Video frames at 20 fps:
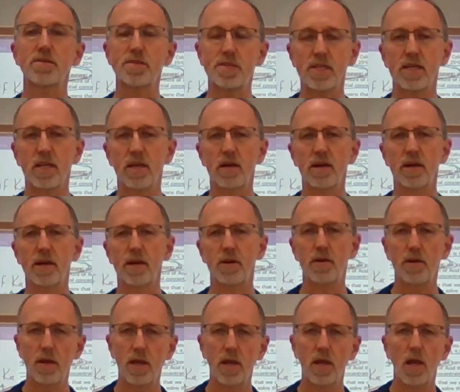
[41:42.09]

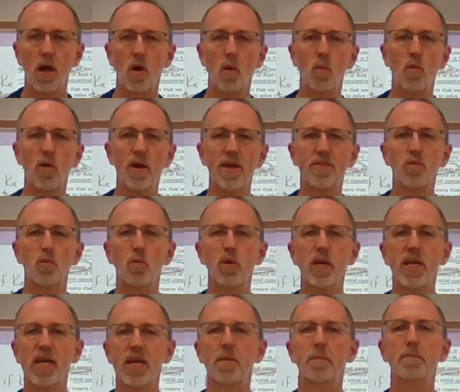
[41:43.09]
scenario with
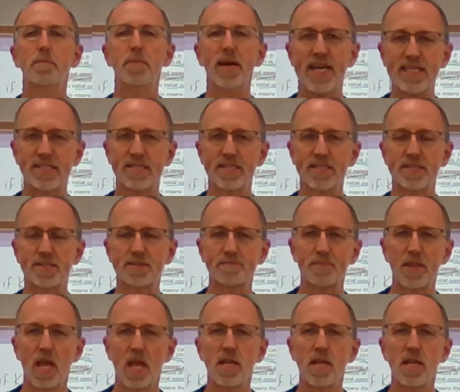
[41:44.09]
weak bases.